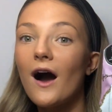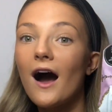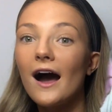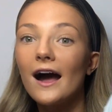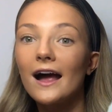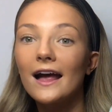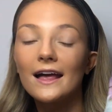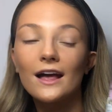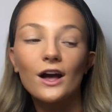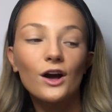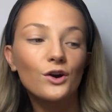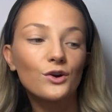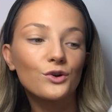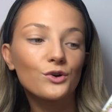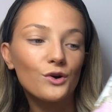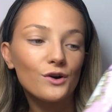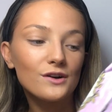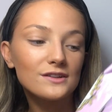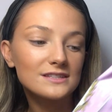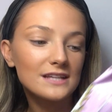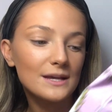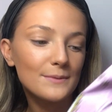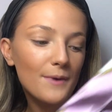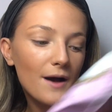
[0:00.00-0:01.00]
I
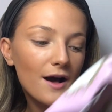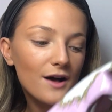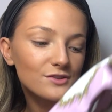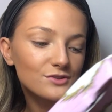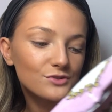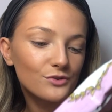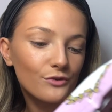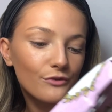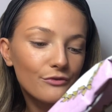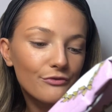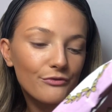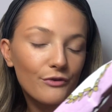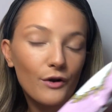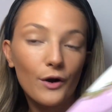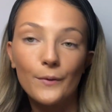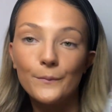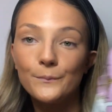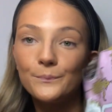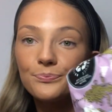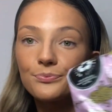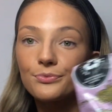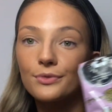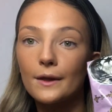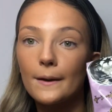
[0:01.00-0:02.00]
got a parcel from
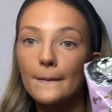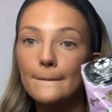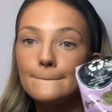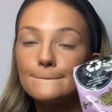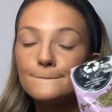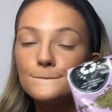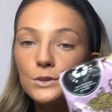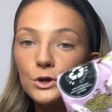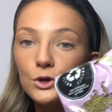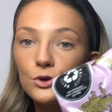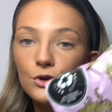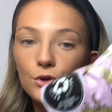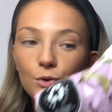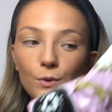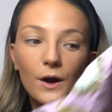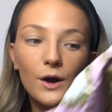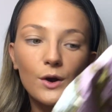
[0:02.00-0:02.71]
Uhu.